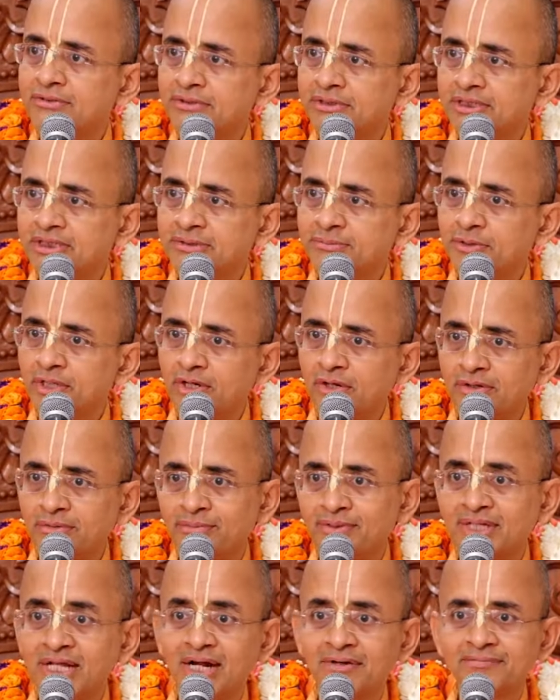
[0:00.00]
also is distributed to
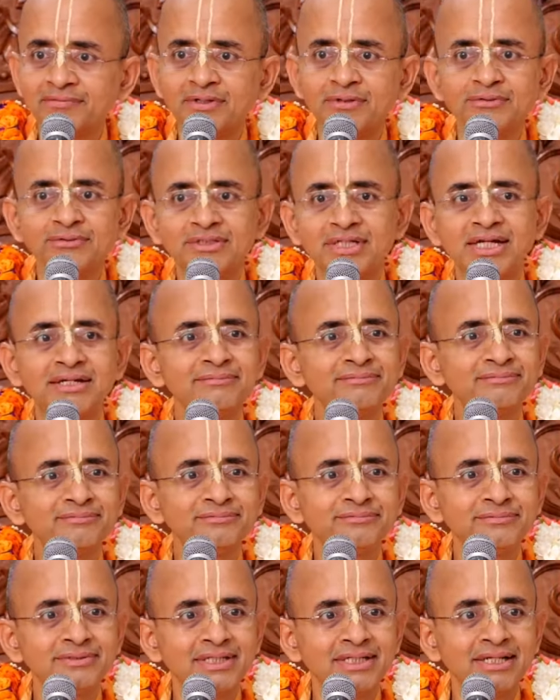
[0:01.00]
them in the afternoon time.
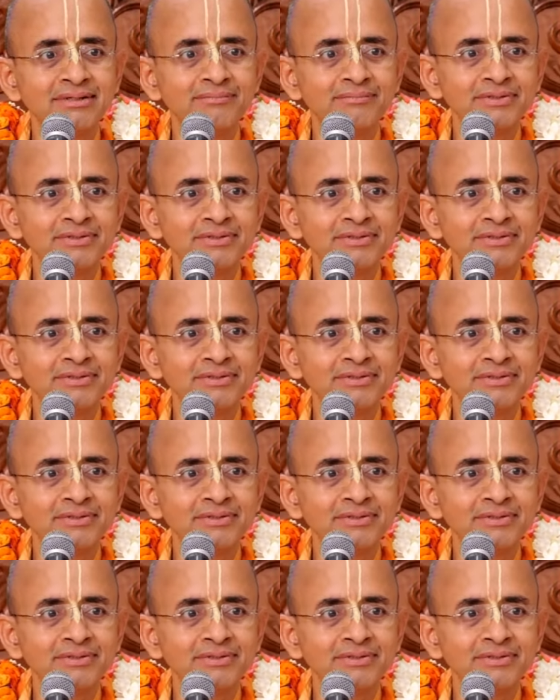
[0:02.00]
They